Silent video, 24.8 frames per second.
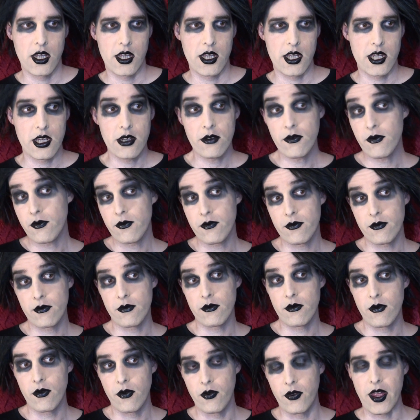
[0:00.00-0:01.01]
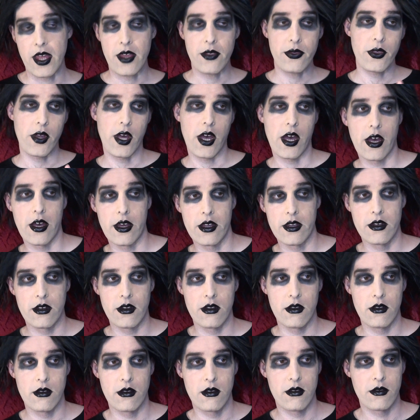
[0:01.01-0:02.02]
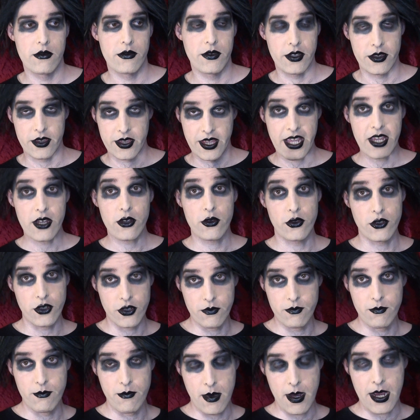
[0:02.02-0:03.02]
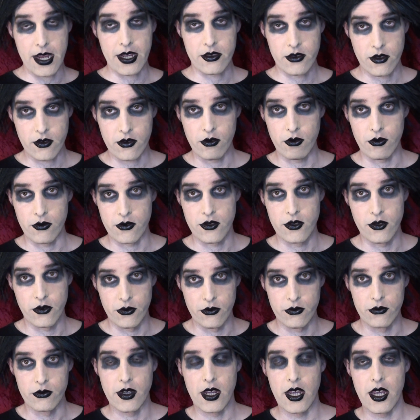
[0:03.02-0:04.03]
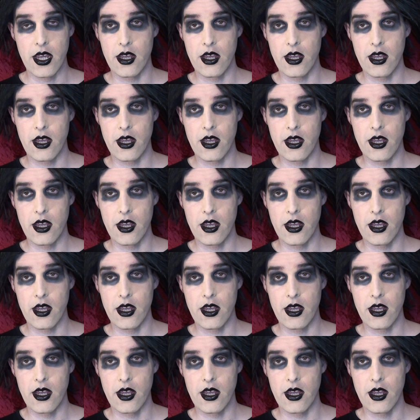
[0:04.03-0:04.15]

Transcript: if they thought that they could make the Soul Stone,